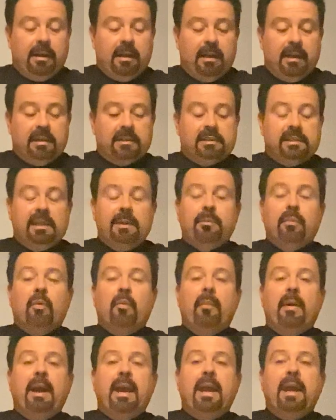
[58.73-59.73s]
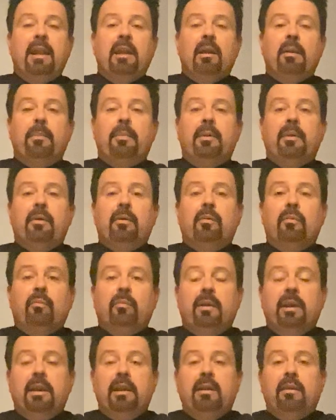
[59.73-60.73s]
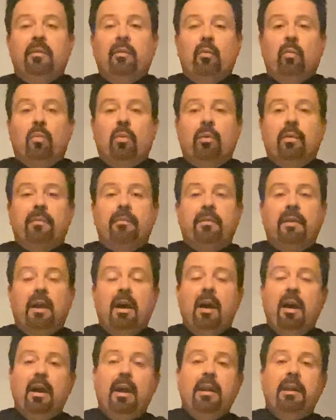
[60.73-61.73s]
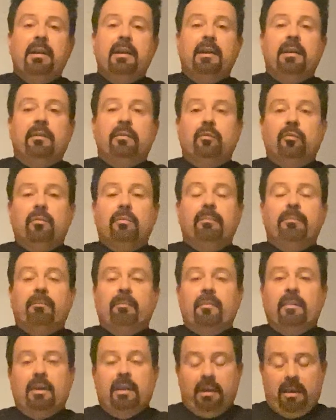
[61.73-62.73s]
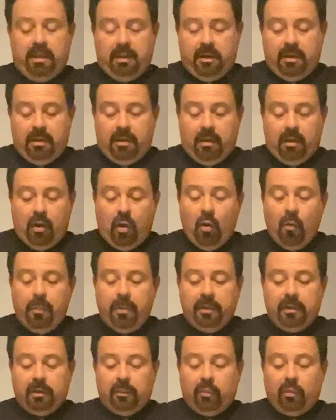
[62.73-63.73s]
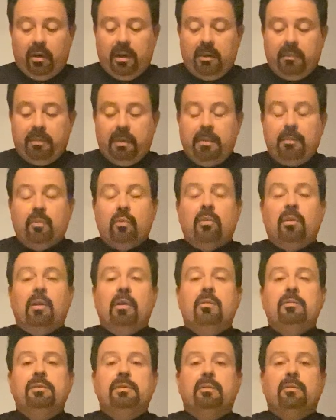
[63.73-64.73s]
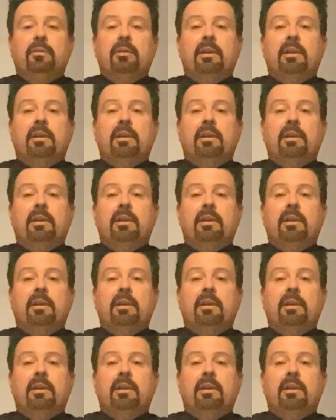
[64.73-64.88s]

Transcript: a simple man up here reading the Word of God and hoping to bring people closer to